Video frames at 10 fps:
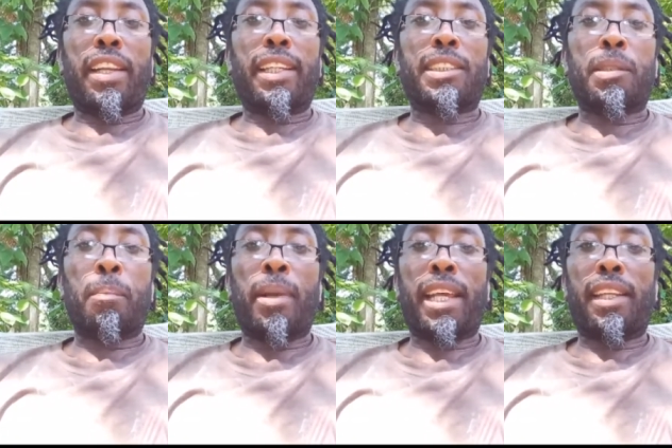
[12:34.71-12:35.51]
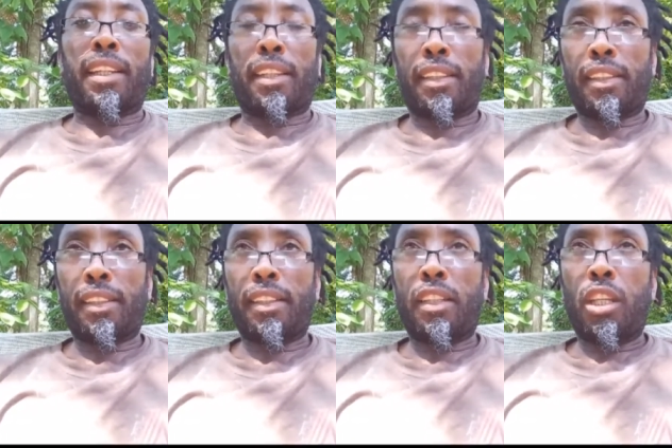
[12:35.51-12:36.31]
next blend.
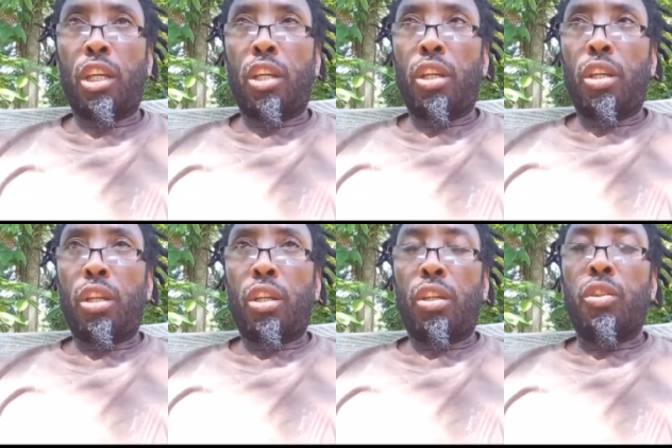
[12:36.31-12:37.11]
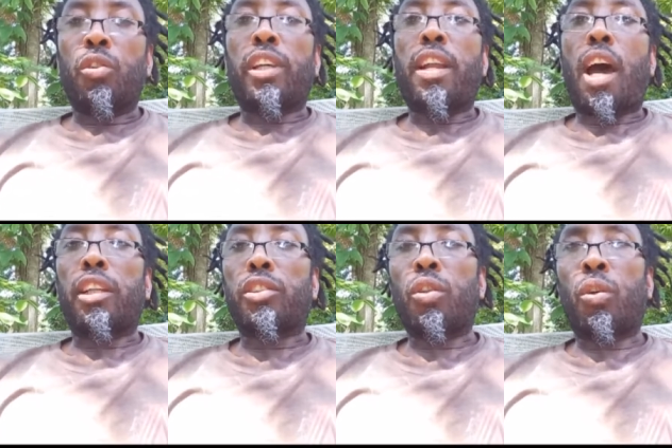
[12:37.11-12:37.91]
You can
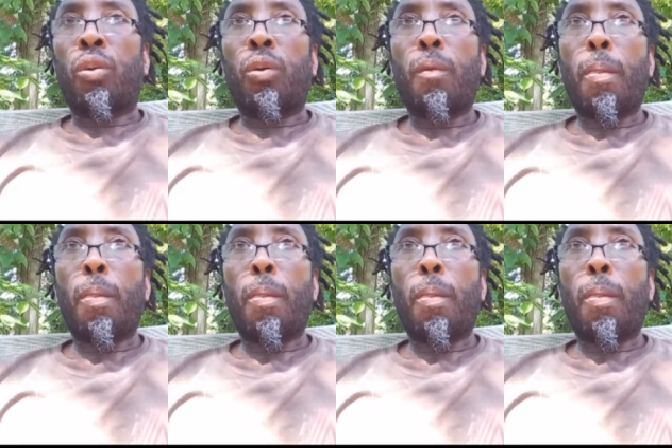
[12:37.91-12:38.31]
also